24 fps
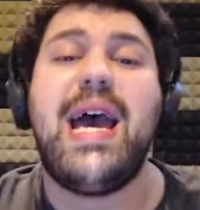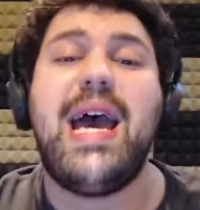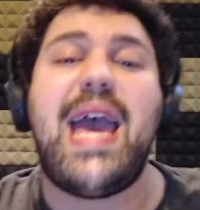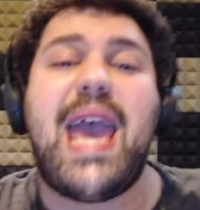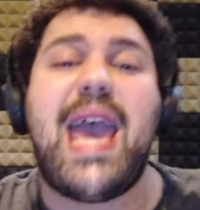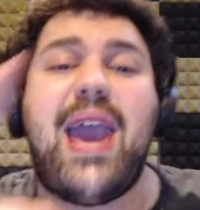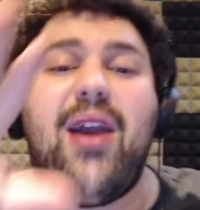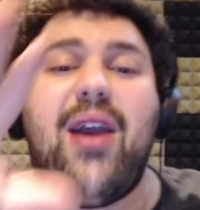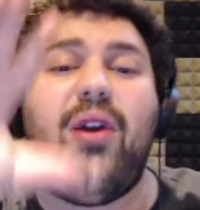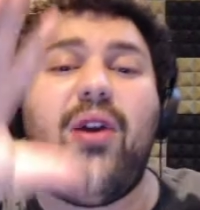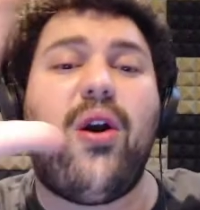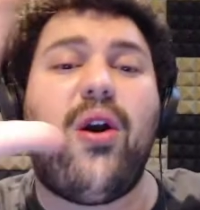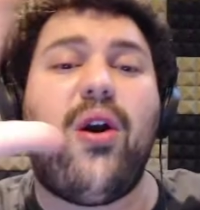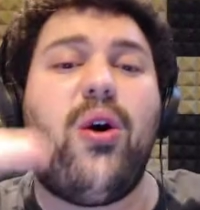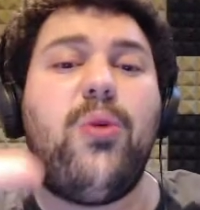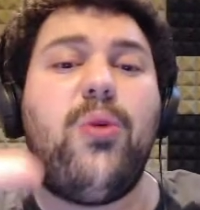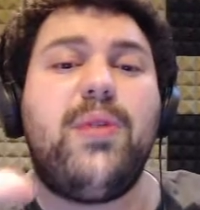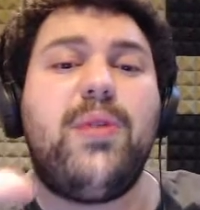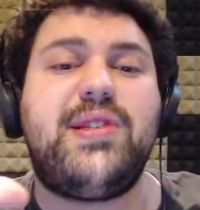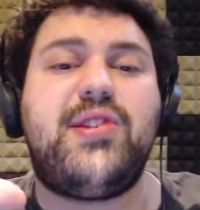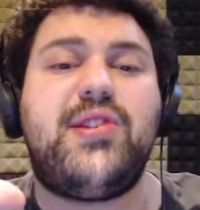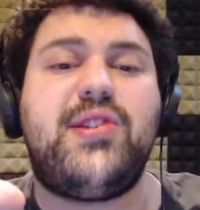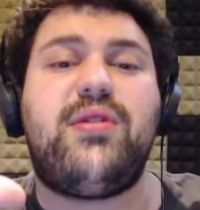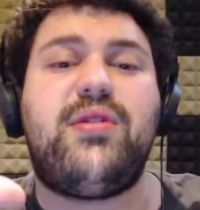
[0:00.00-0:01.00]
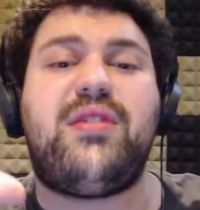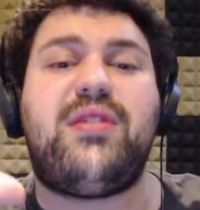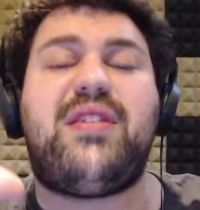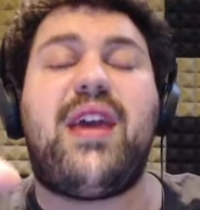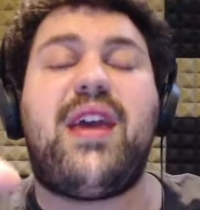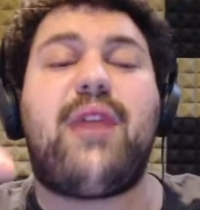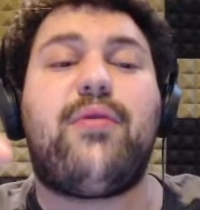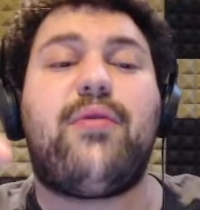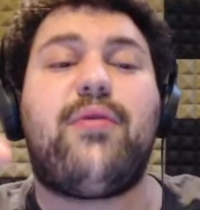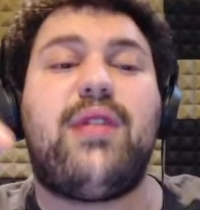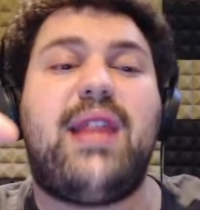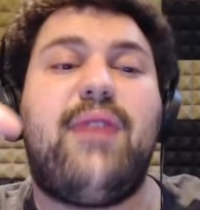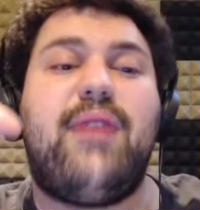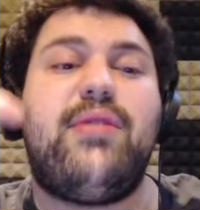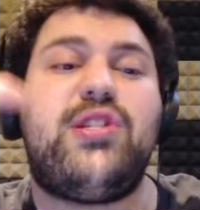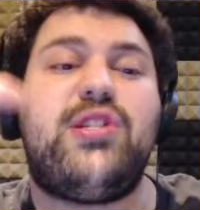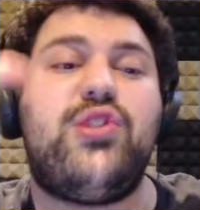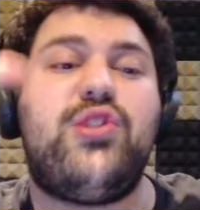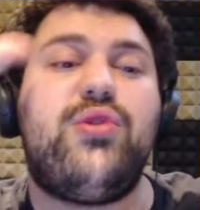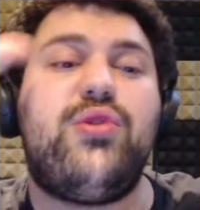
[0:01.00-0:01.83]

Arrow would do the thing where they would do the